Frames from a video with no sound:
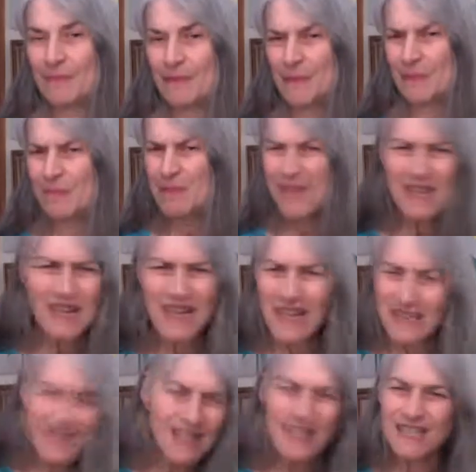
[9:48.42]
But you
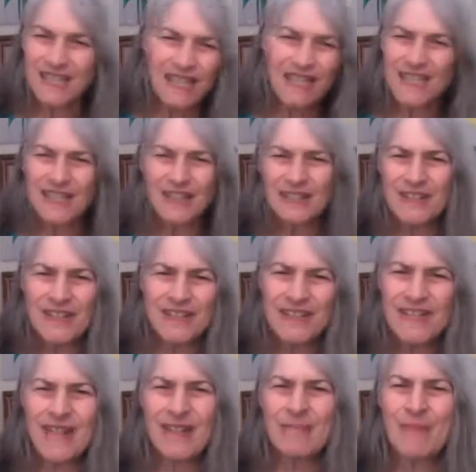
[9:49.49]
continue to do the
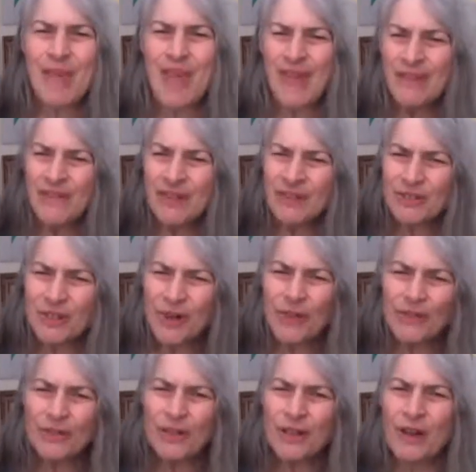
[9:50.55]
same behaviors
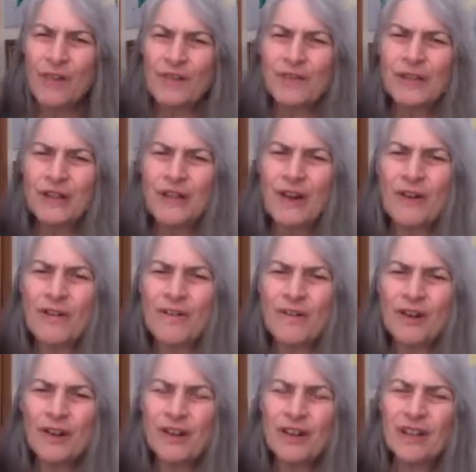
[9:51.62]
over and over and
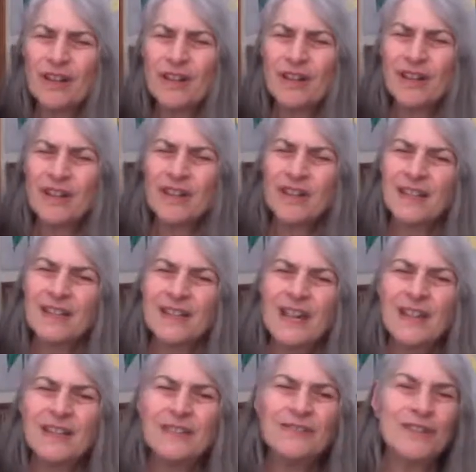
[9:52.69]
over. Now
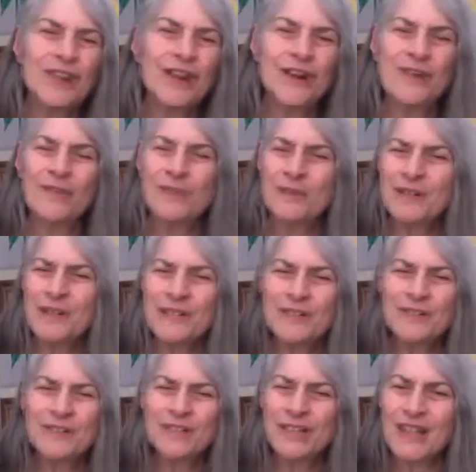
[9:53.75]
you know what I
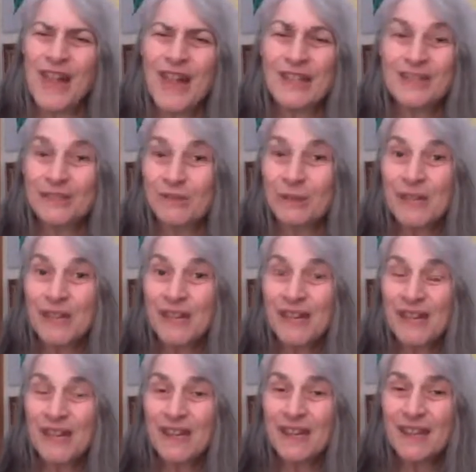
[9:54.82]
told you last
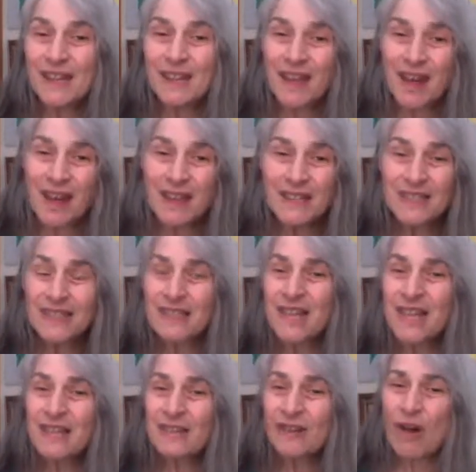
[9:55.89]
week.
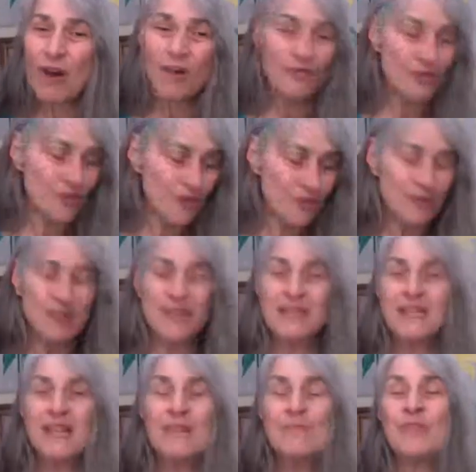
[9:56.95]
Einstein called doing the
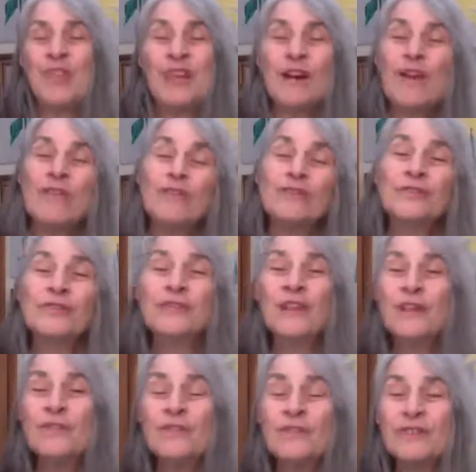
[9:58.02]
same thing over and
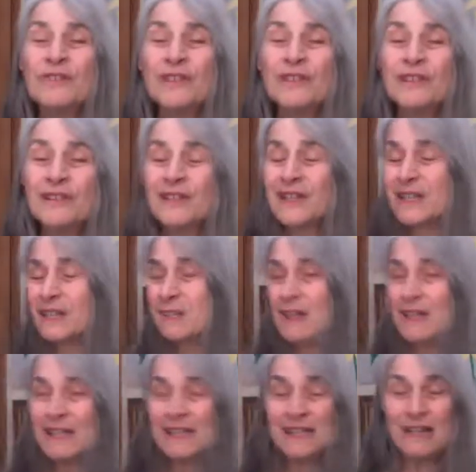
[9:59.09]
over
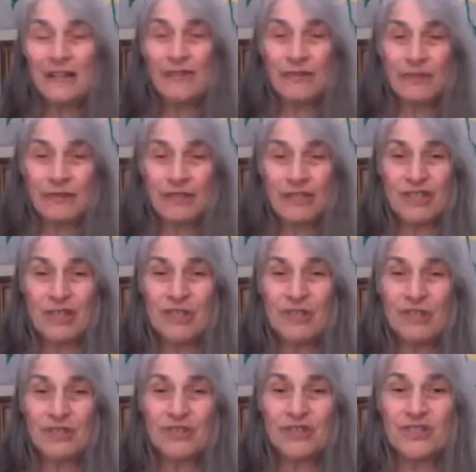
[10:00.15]
expecting different
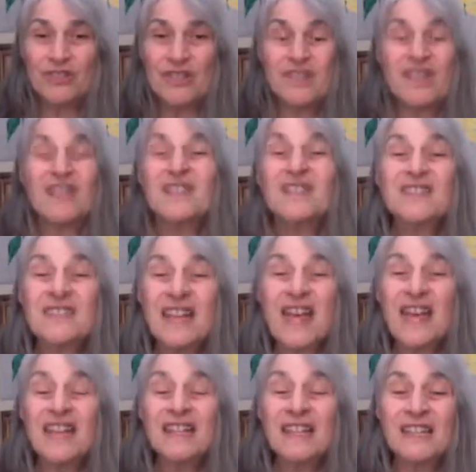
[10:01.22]
results.
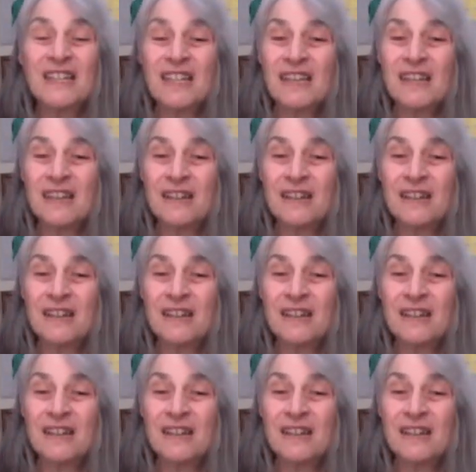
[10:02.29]
Insanity.